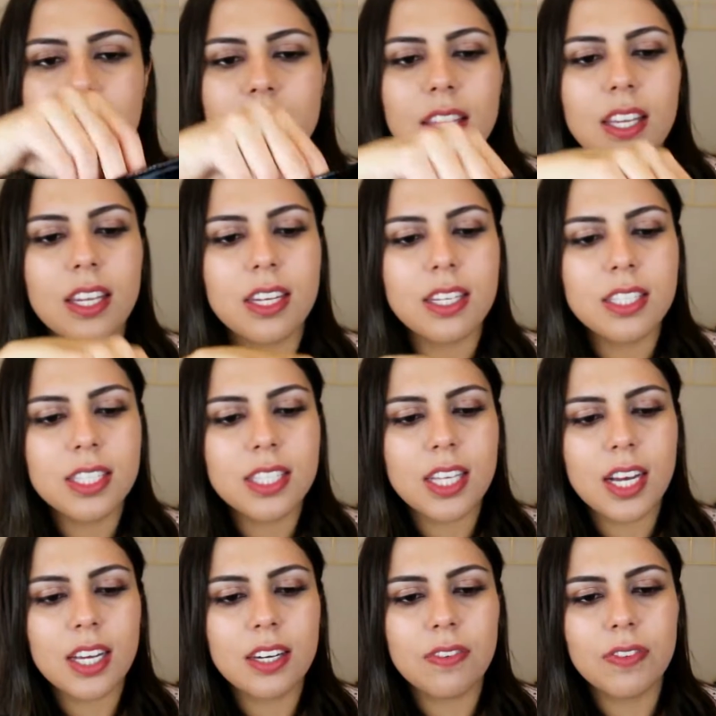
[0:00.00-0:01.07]
and then
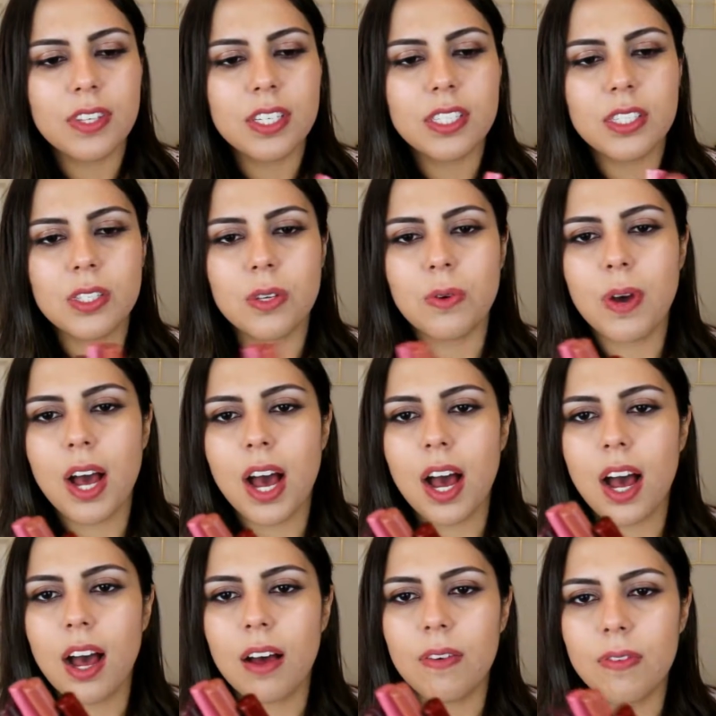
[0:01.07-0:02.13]
inside of this you
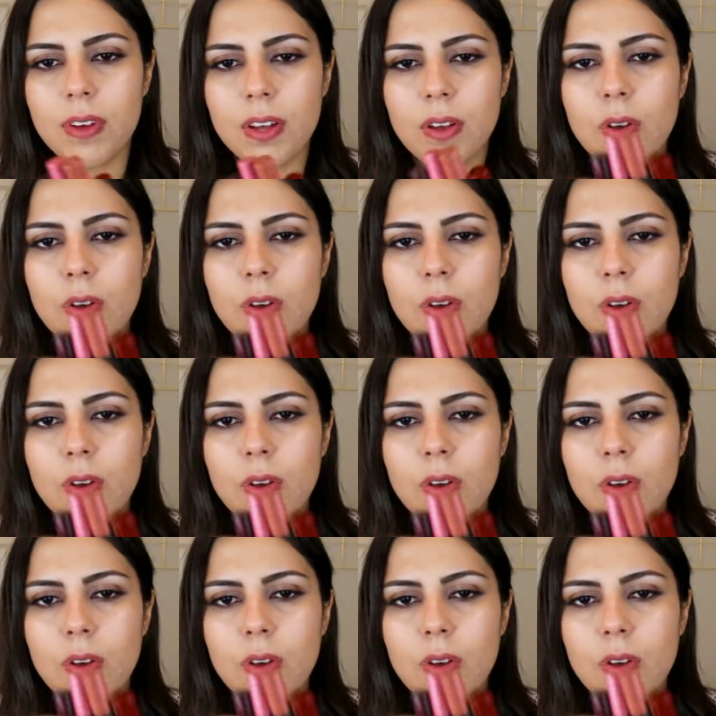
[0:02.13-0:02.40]
have